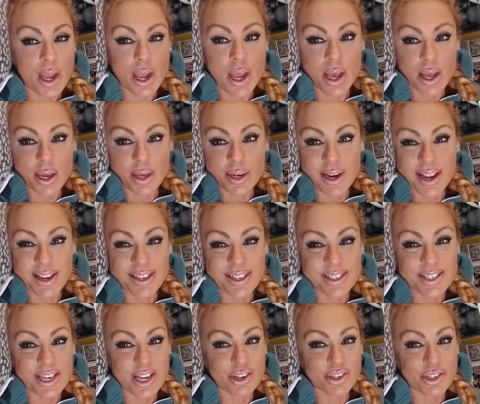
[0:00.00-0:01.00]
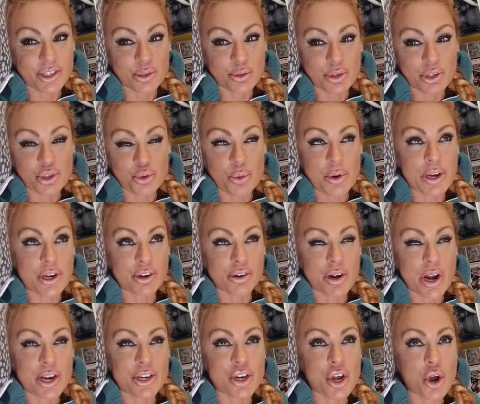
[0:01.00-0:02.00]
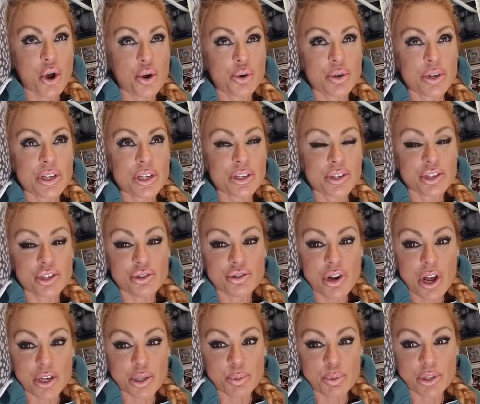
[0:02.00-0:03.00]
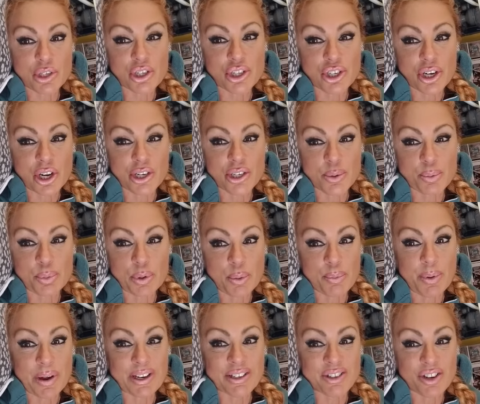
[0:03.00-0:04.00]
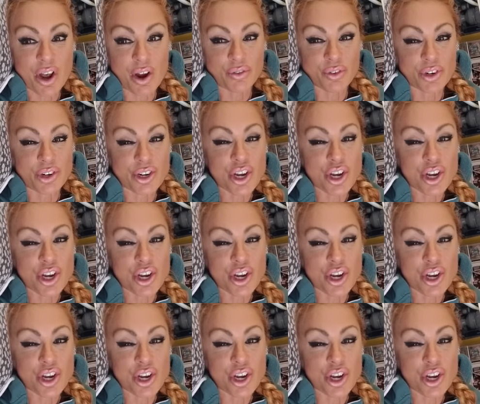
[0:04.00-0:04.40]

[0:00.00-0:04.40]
And I could tell she's a tweaker. And I know you're not supposed to judge a book by its cover,